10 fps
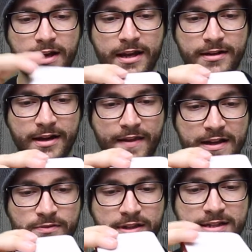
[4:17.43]
And
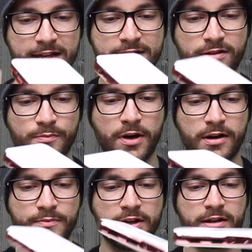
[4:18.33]
that's what this has on the
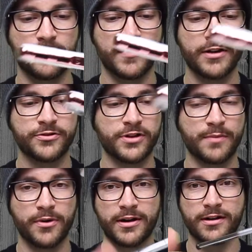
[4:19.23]
bottom. You get a little micro
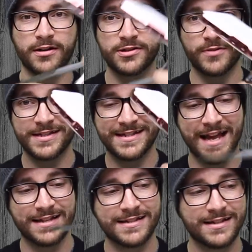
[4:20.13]
tripod. It also
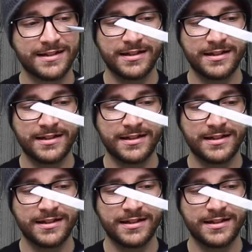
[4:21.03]
extends.